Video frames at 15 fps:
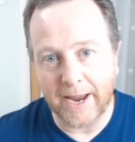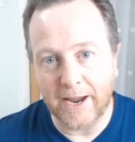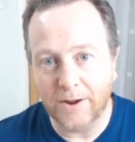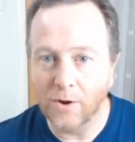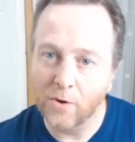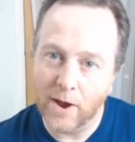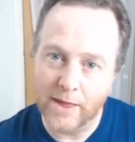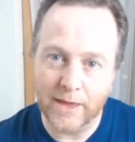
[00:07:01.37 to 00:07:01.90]

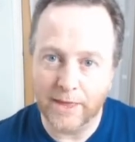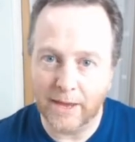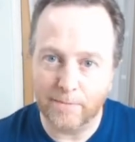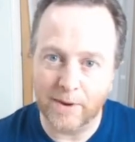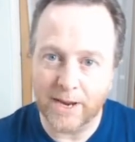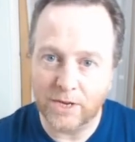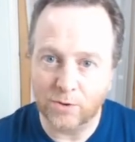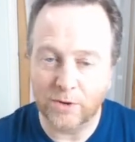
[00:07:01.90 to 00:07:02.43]
illegal, and then the
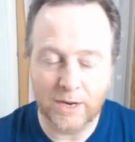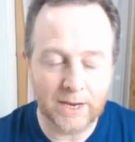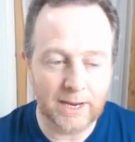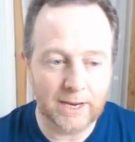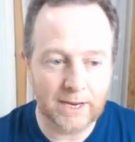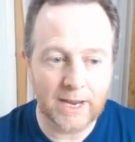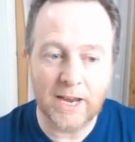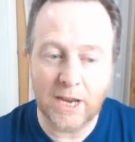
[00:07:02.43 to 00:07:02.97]
police will
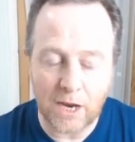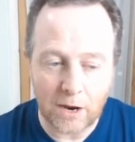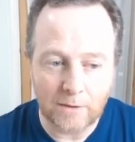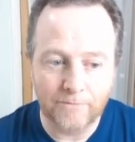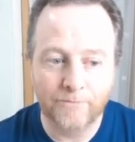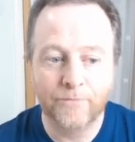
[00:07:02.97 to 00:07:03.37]
kick you.